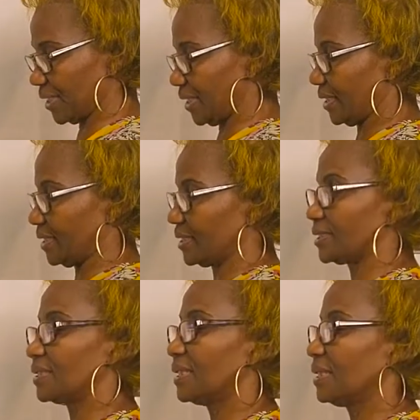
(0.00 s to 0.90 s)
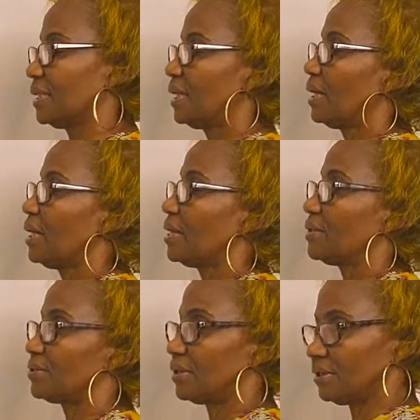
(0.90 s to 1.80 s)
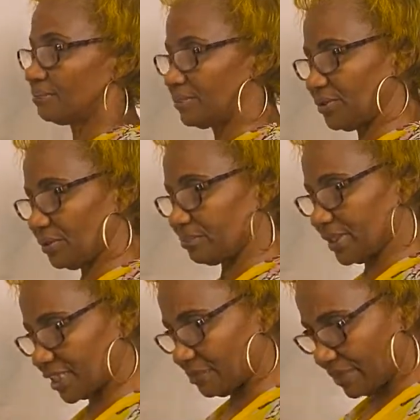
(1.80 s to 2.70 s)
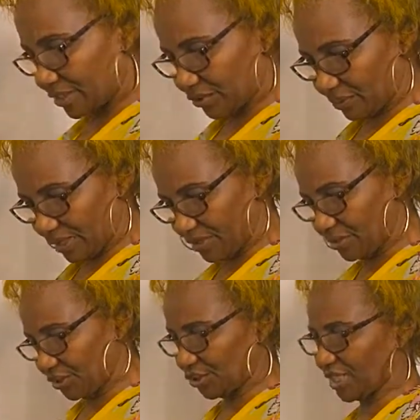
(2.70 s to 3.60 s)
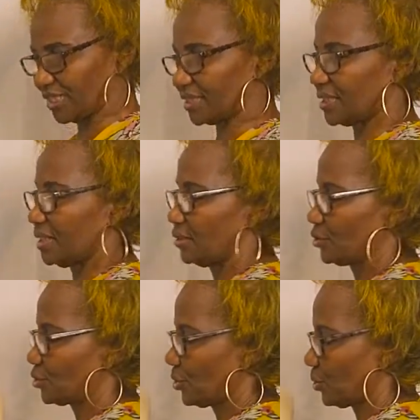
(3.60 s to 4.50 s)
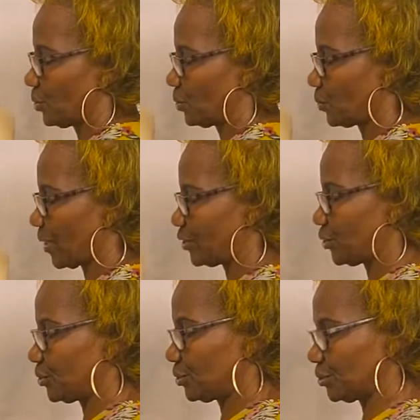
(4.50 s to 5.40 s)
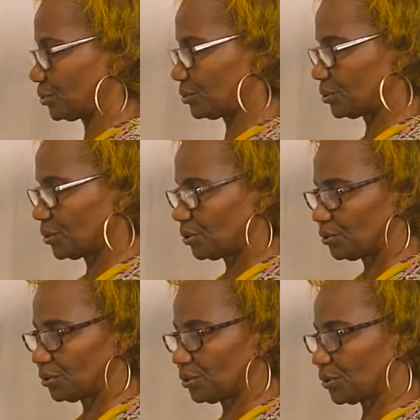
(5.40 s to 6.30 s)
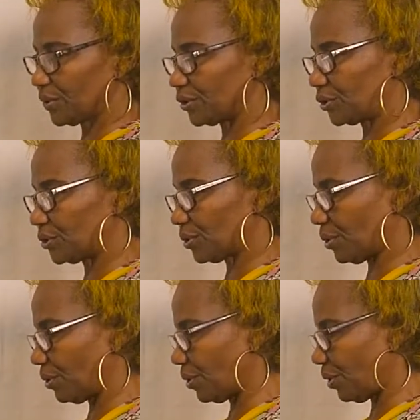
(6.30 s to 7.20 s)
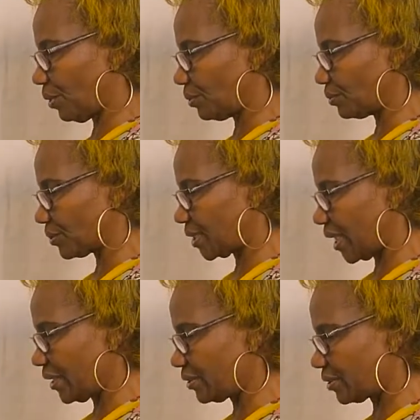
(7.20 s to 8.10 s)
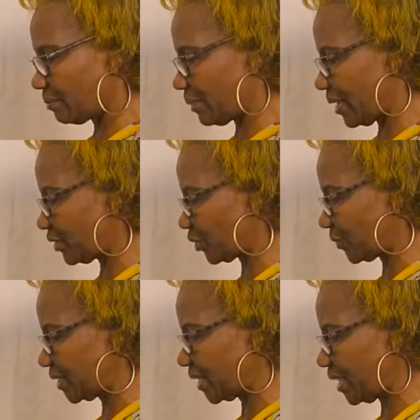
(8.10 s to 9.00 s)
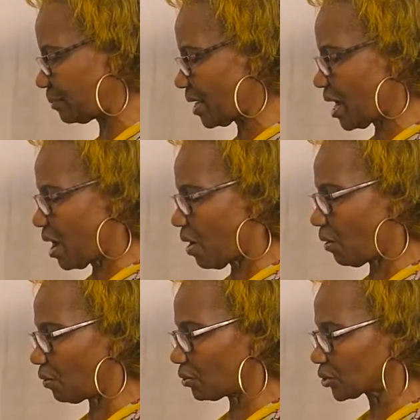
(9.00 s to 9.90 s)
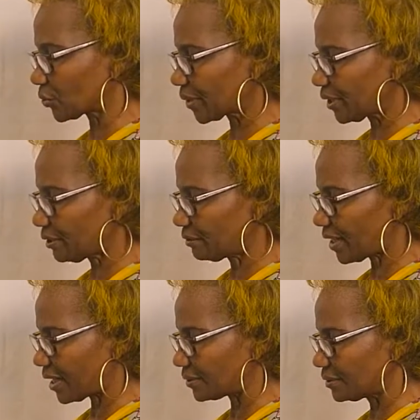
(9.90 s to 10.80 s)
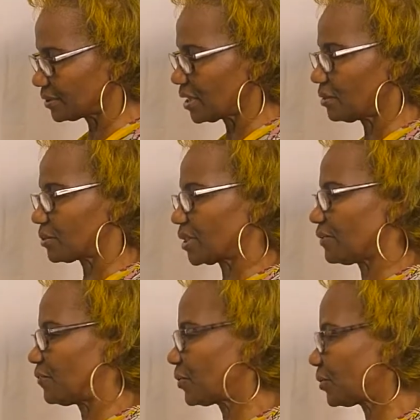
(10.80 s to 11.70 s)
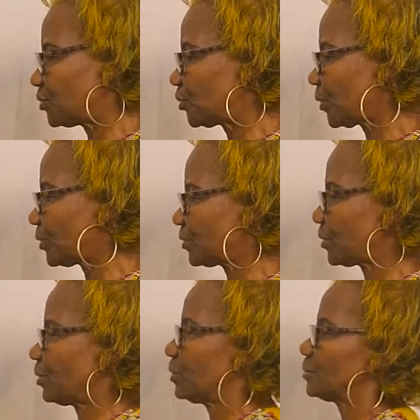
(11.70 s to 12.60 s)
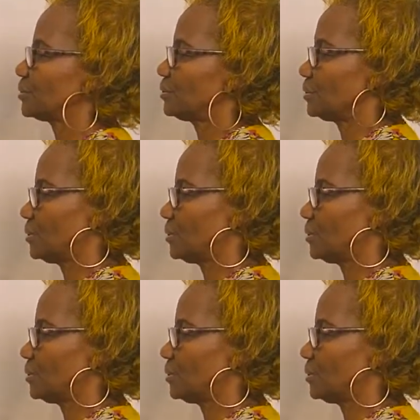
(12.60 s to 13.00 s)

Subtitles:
is your bust measurement, your chest. So what you do, you're going to take the measuring tape all the way around. Well, if you're gonna do it on your own,